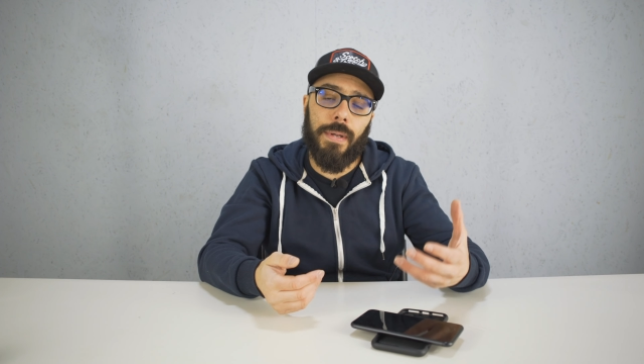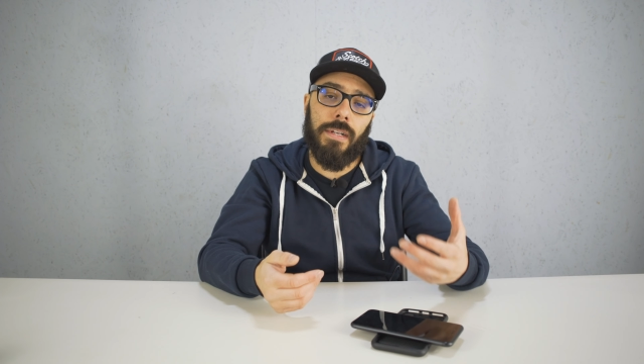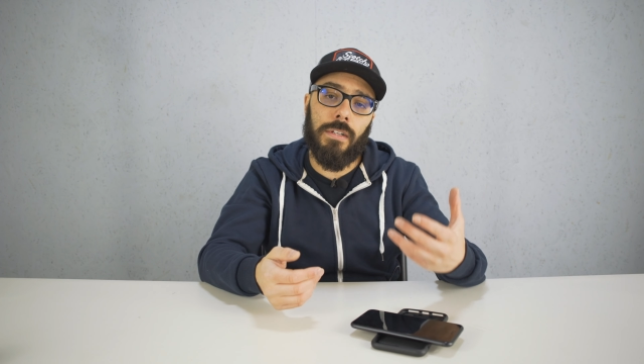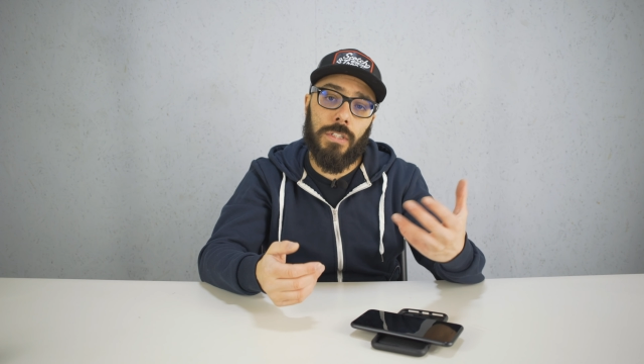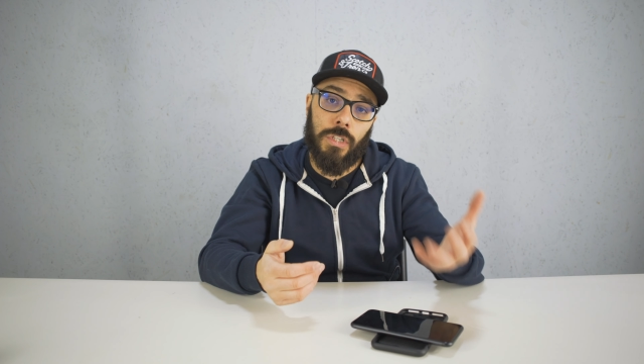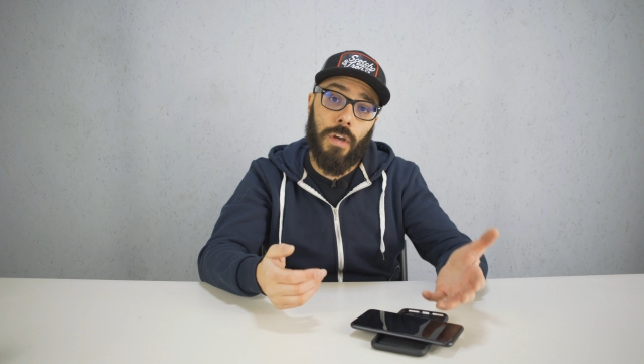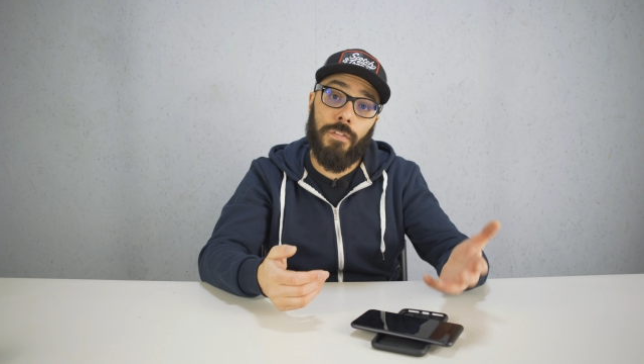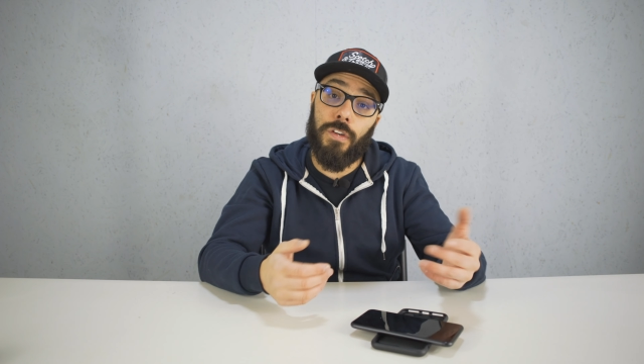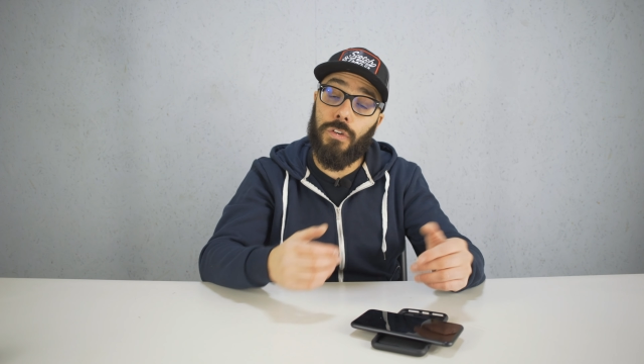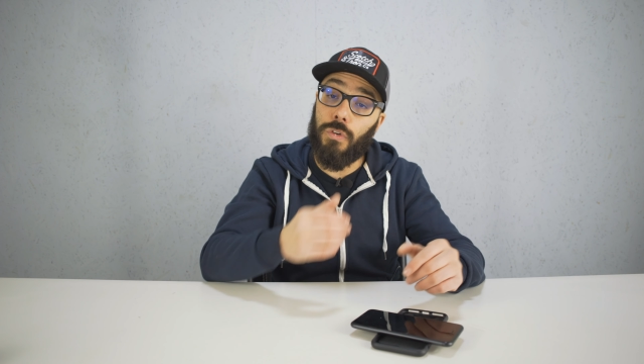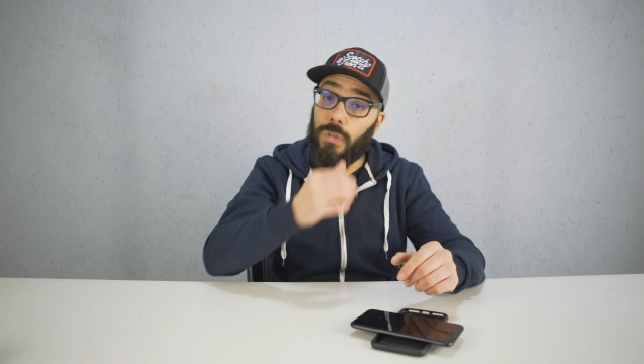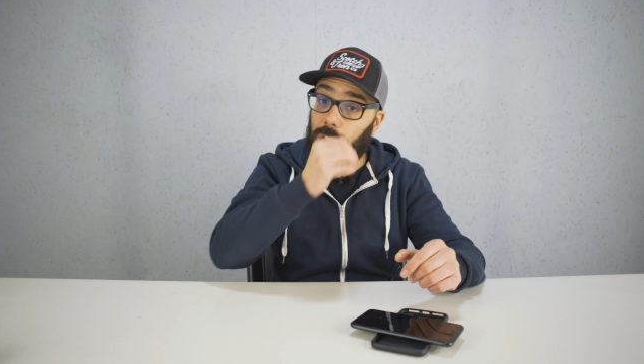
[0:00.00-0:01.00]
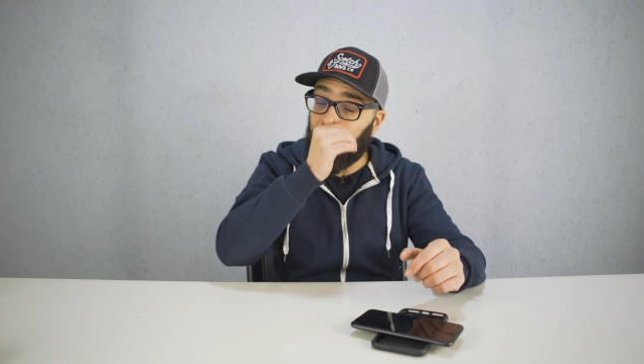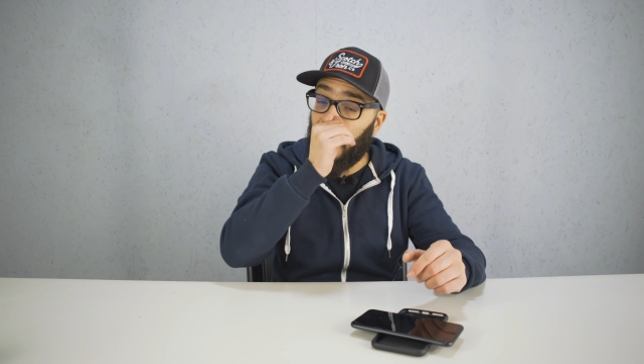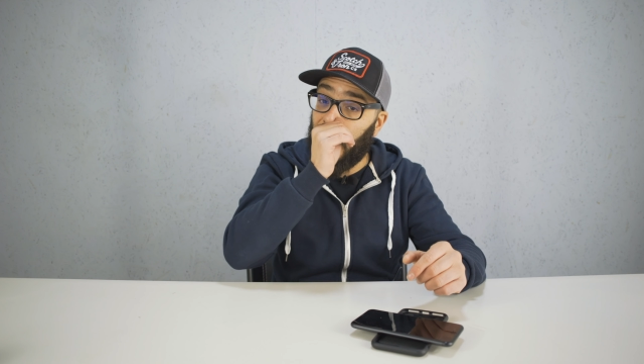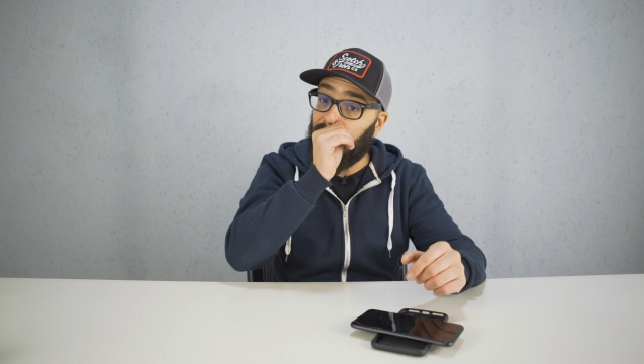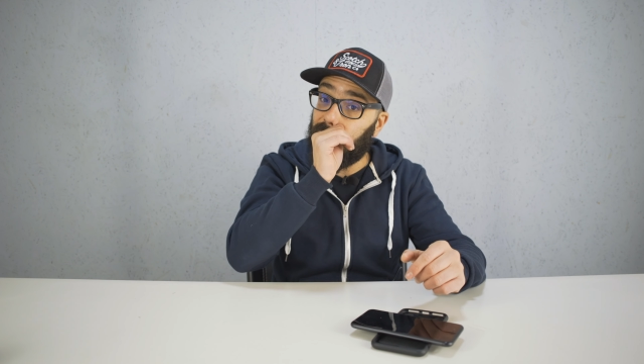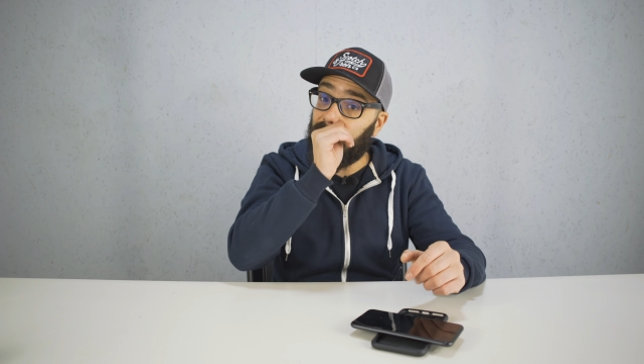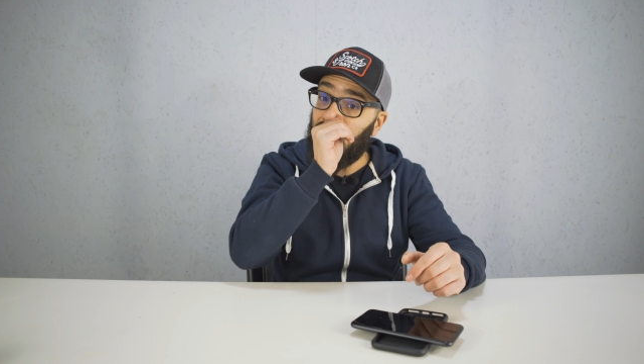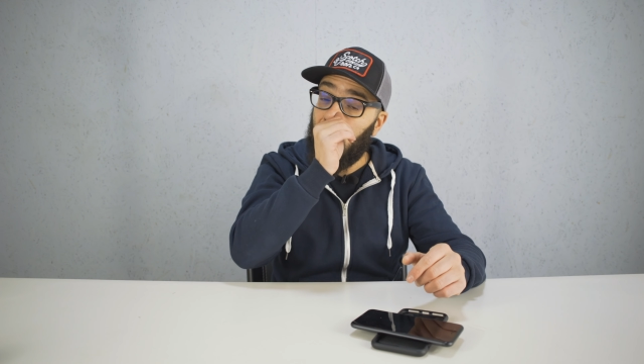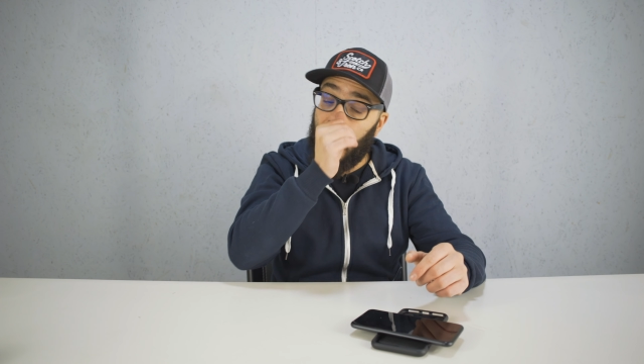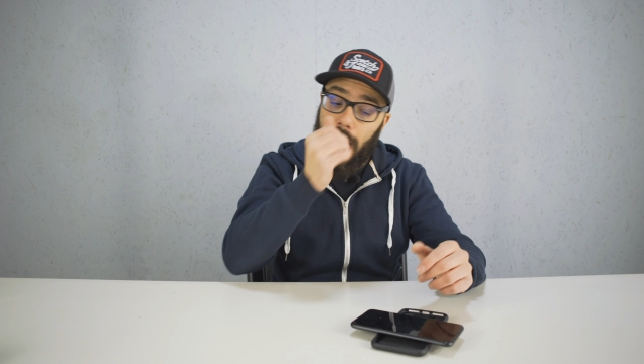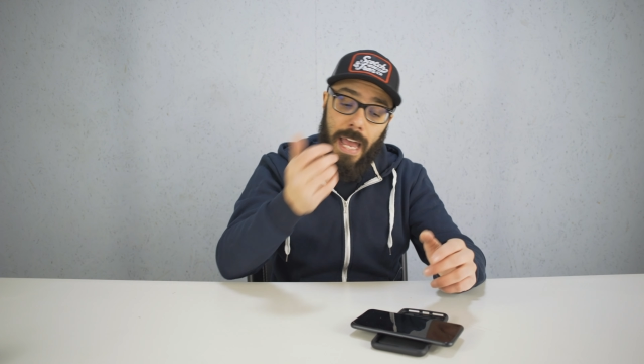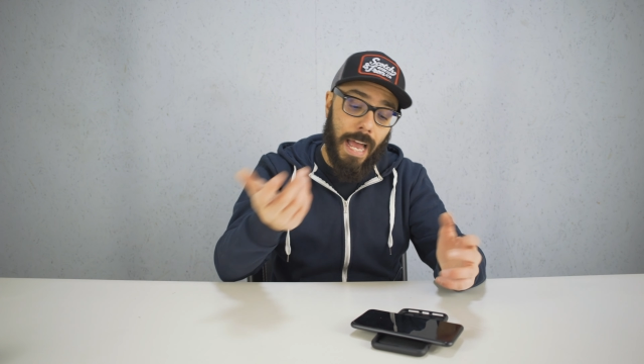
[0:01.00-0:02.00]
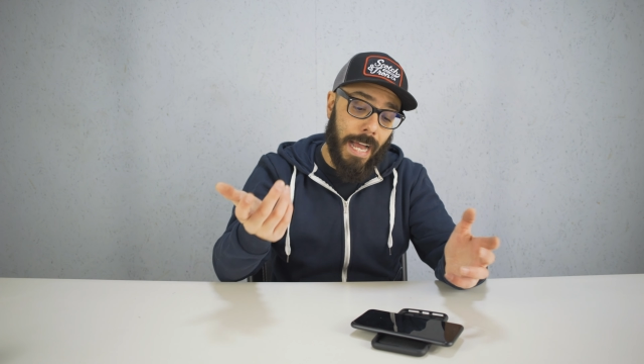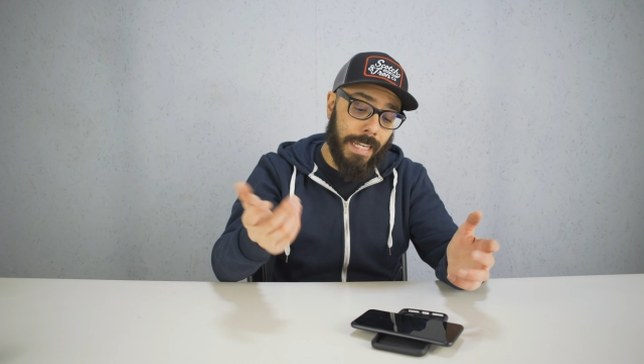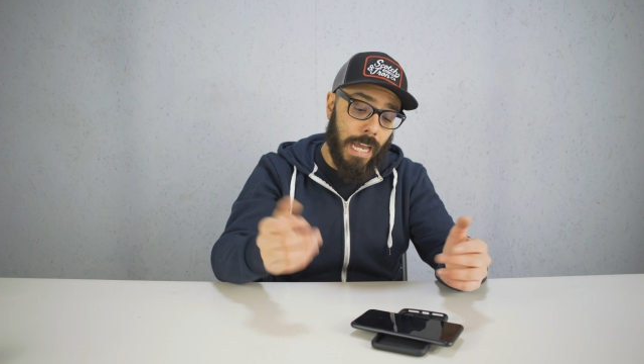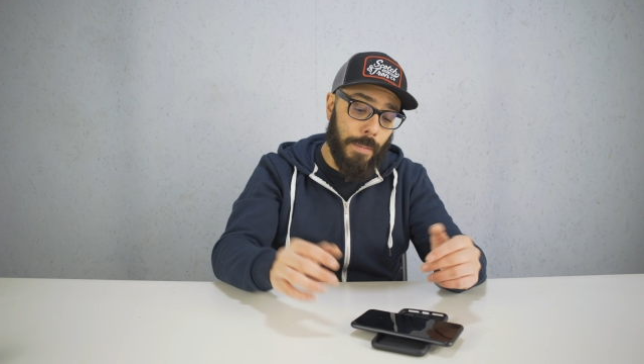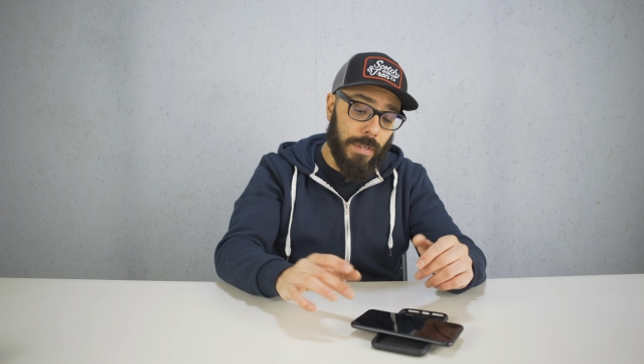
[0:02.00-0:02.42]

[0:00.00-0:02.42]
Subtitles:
build of your device. And yeah,